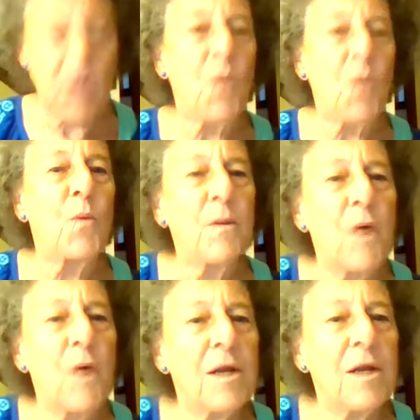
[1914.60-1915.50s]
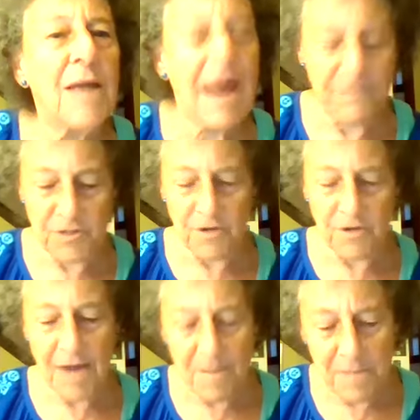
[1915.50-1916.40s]
We want laughter
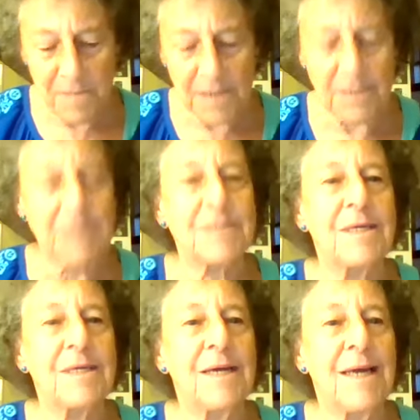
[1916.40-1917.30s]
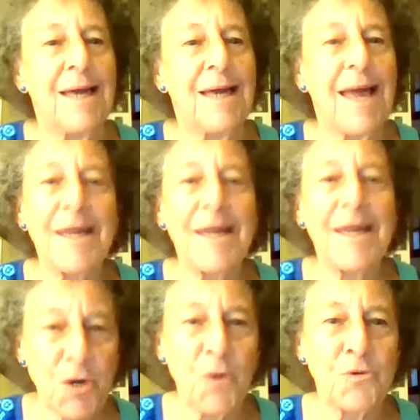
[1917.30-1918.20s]
and picnics and
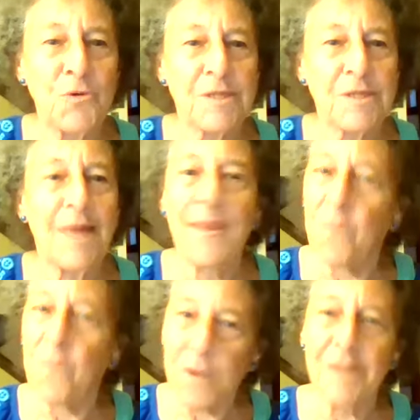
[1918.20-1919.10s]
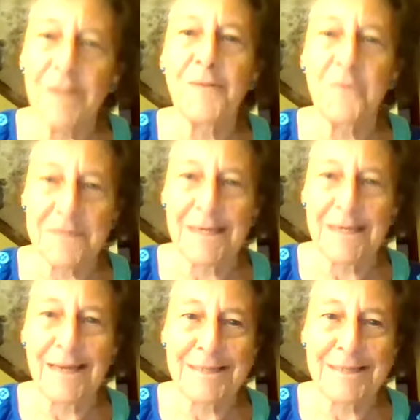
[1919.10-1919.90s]
toes that wiggle with delight.